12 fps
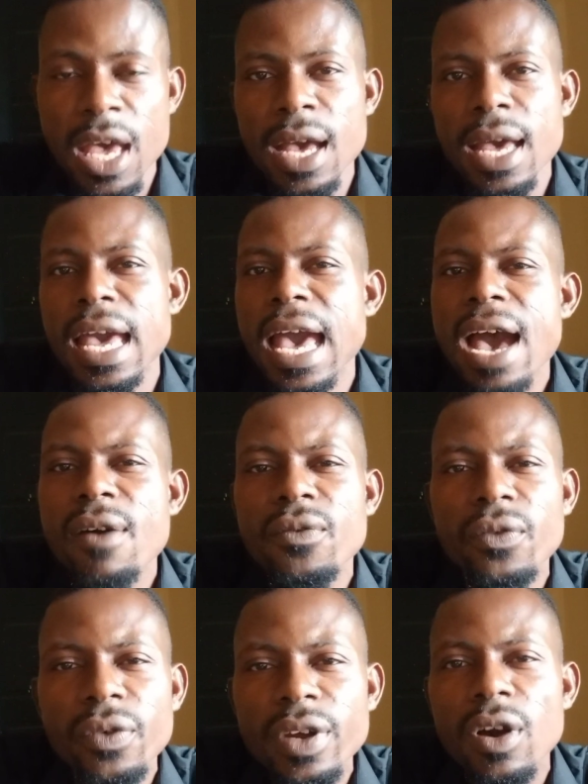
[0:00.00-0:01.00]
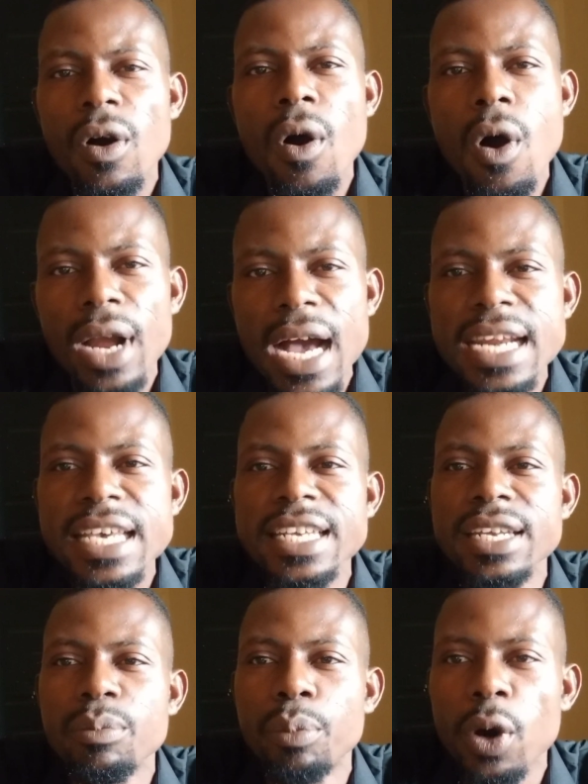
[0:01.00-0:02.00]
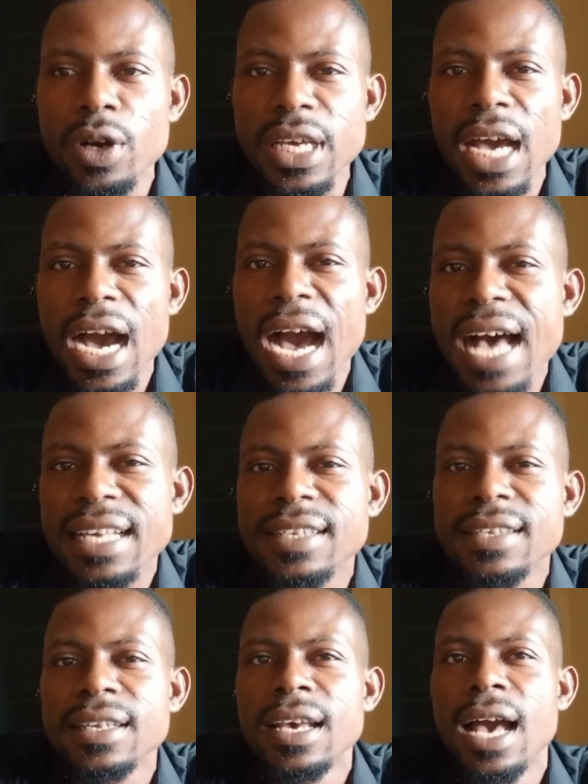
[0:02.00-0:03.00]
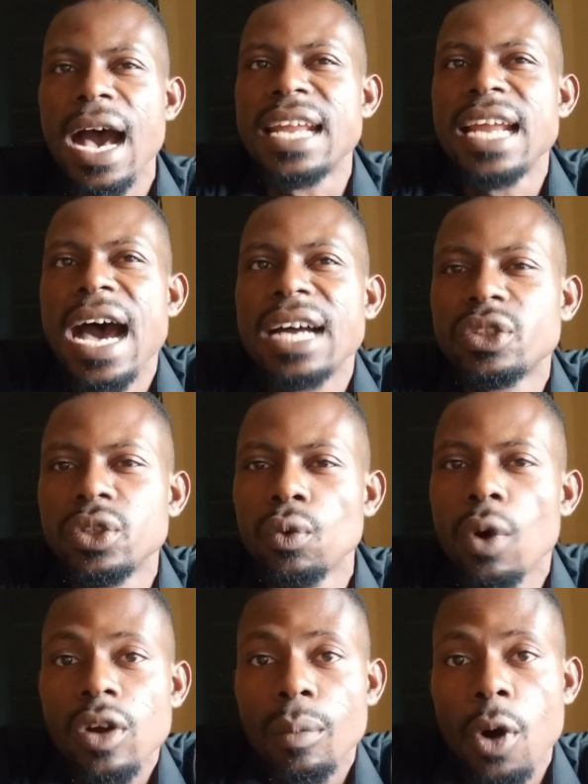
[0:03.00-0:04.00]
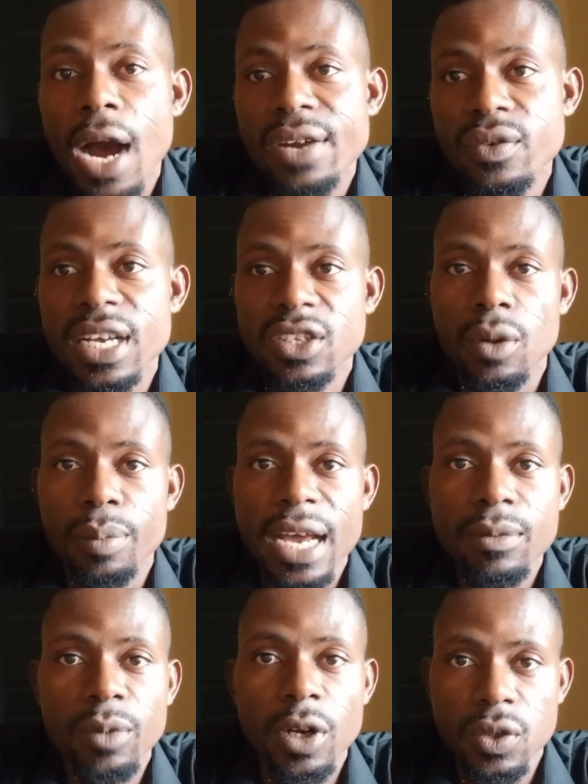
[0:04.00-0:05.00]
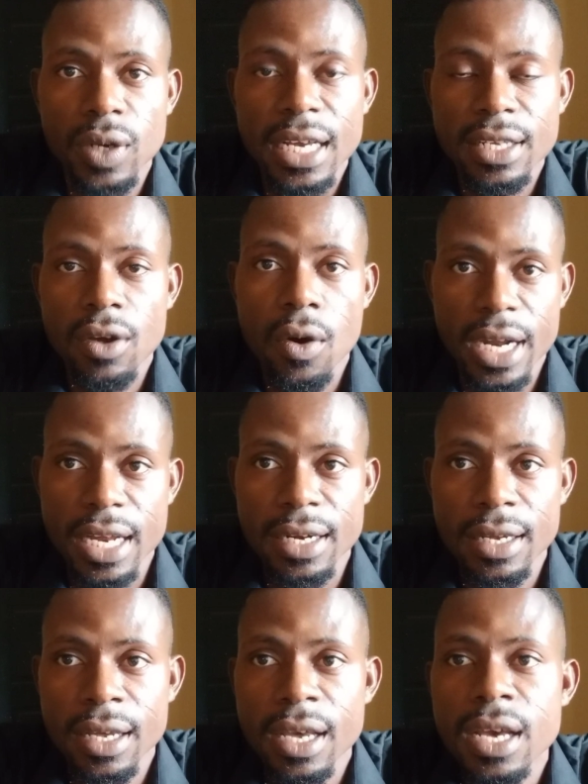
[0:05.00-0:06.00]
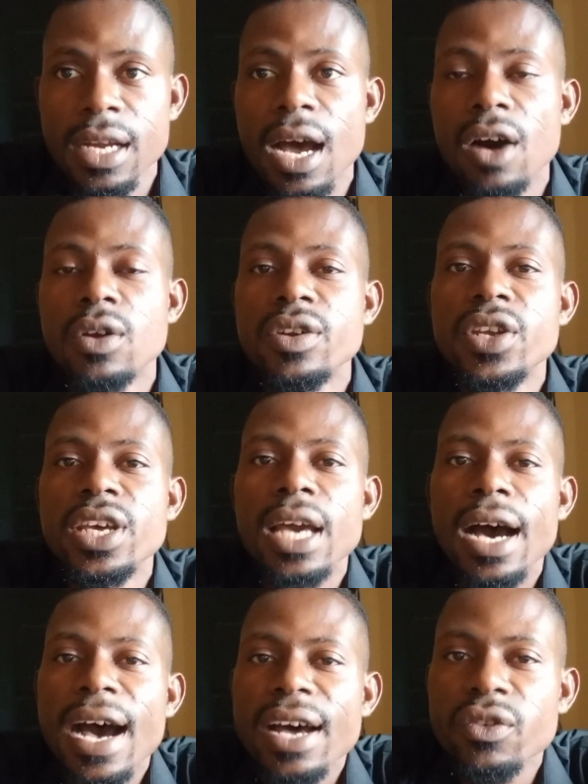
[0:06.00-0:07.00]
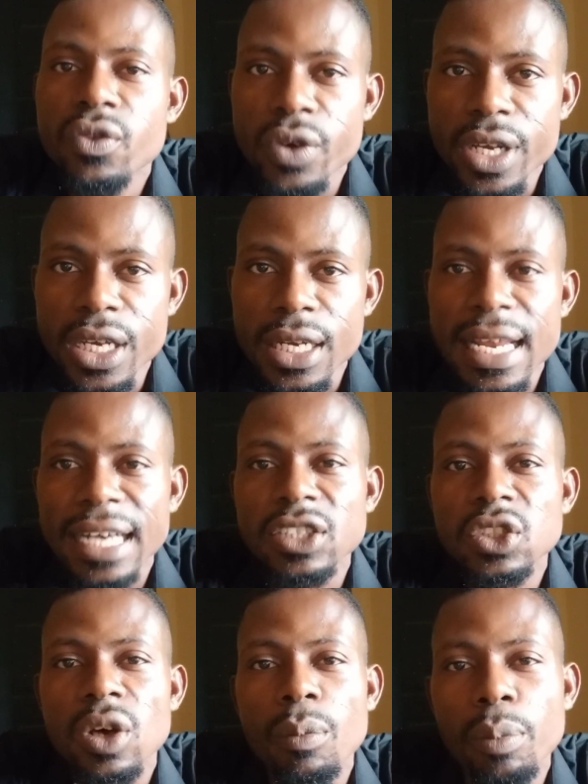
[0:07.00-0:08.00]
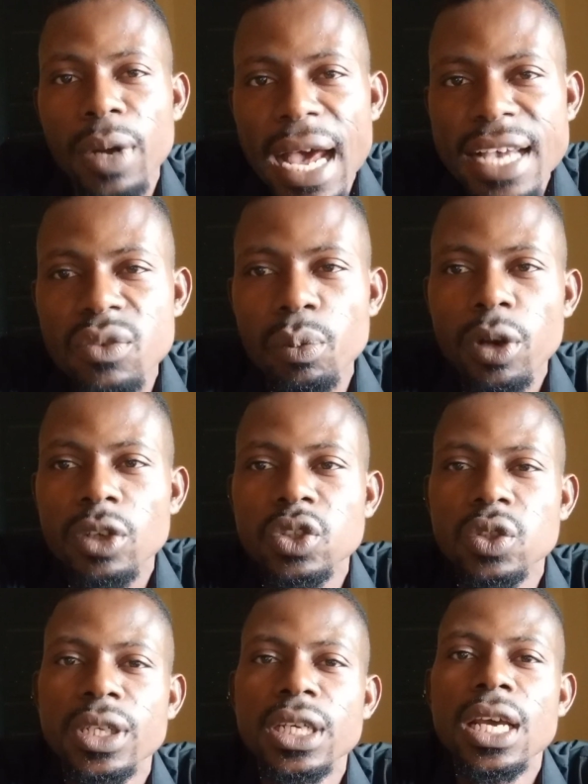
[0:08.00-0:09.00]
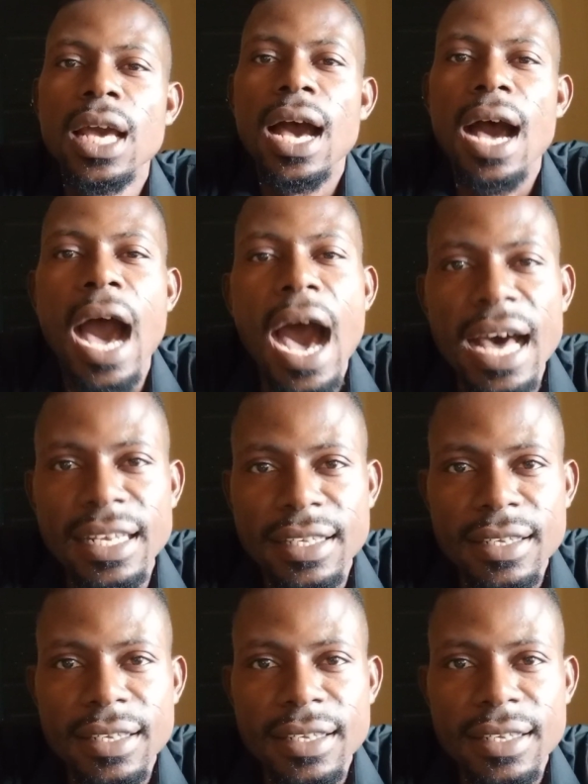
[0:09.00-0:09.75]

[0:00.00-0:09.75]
Every organ in the body has an artery, one or more artery that supply blood to that organ. Now, the artery that supplies blood to the heart